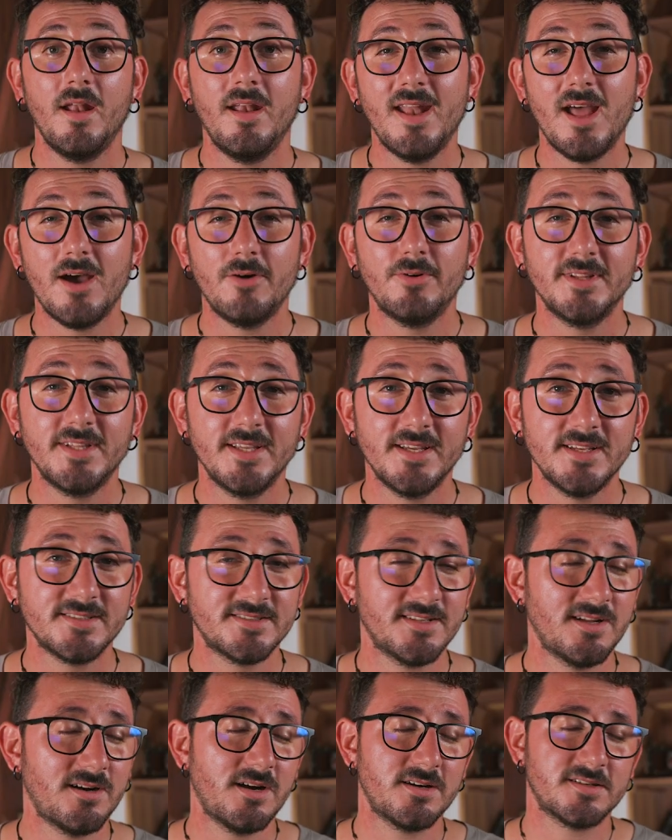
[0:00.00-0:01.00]

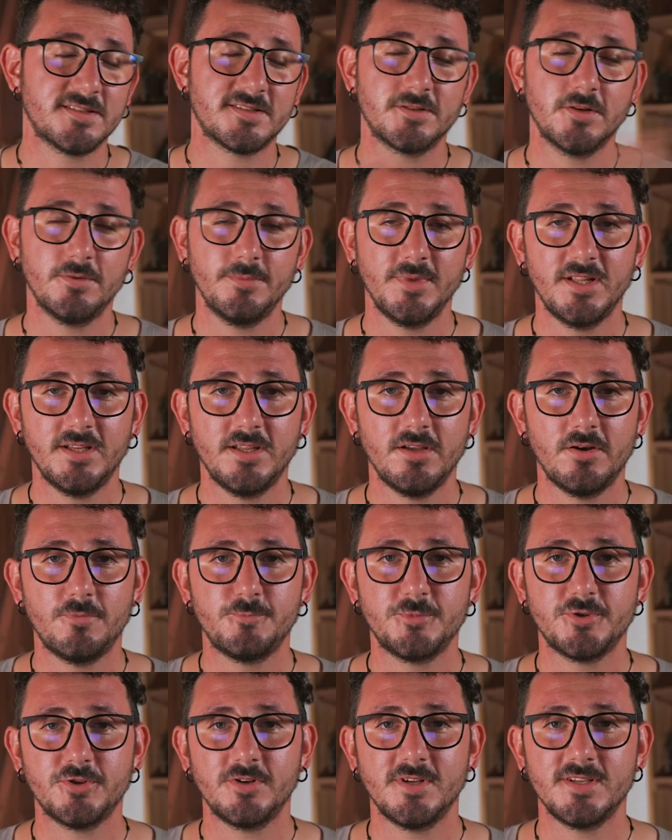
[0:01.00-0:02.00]
Nowadays there are so many
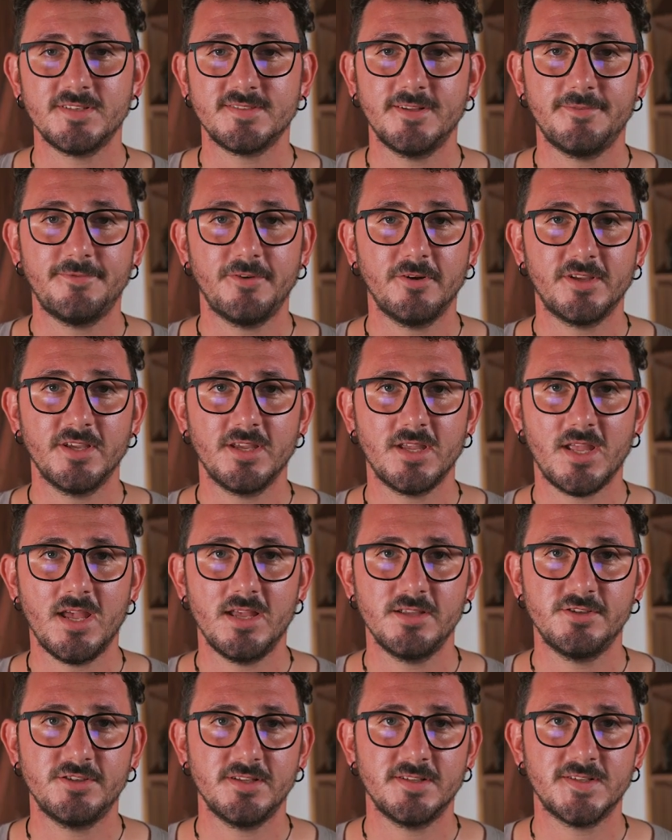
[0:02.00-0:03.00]
options as defogging
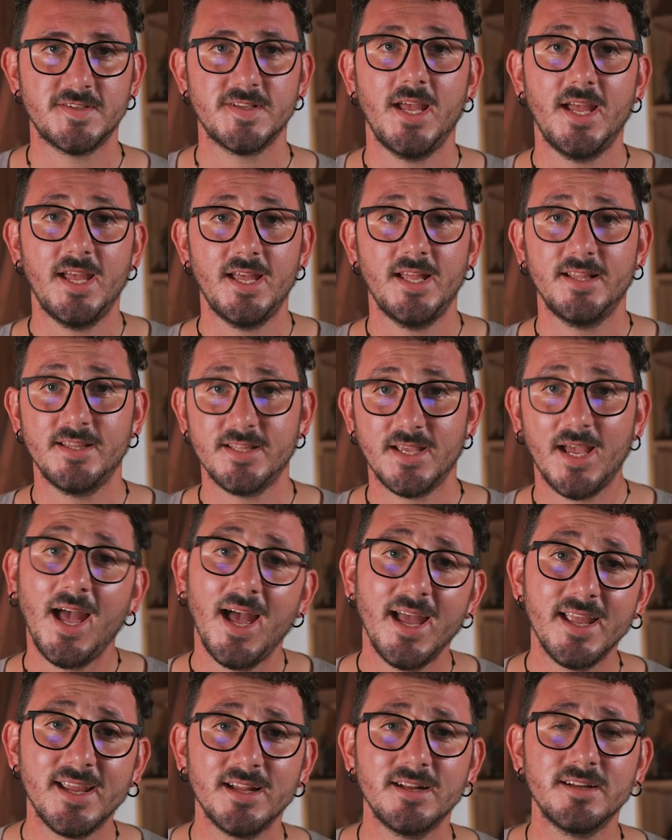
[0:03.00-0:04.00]
agents and
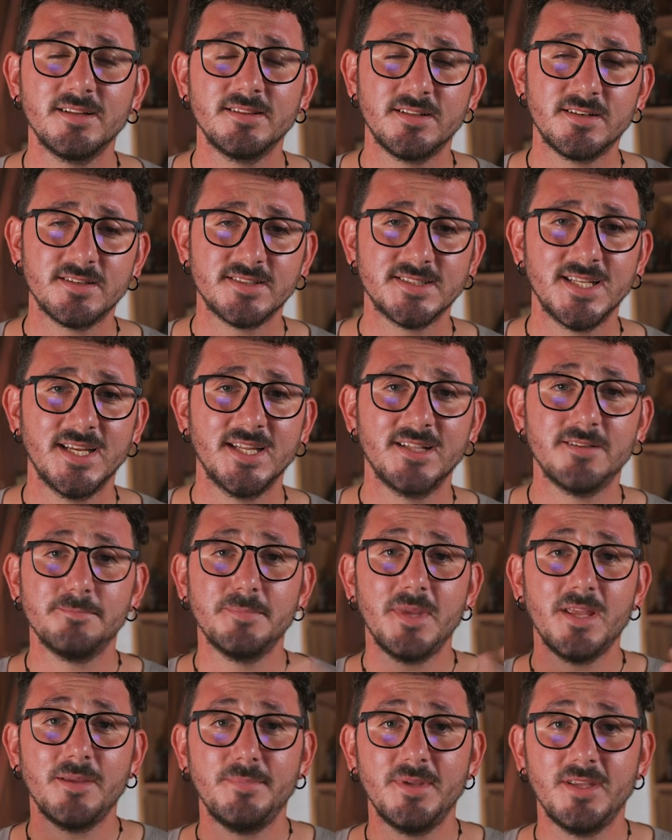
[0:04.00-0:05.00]
I can understand
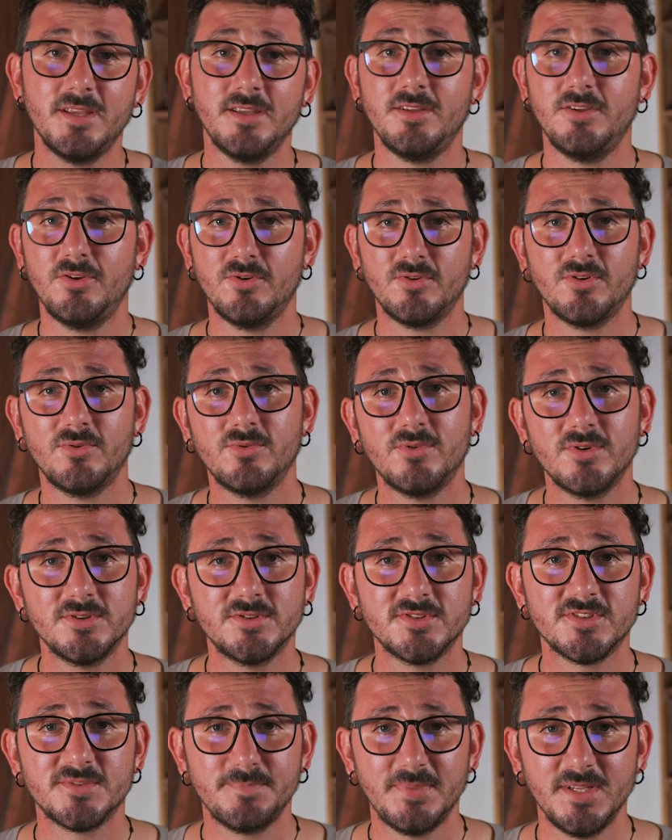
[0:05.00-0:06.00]
maybe you don't
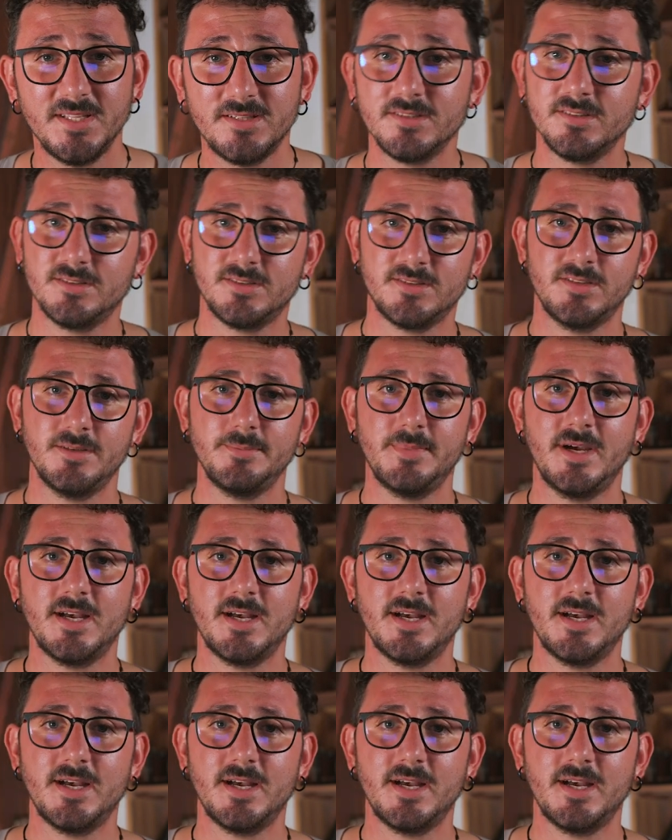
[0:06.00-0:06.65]
want to spit into the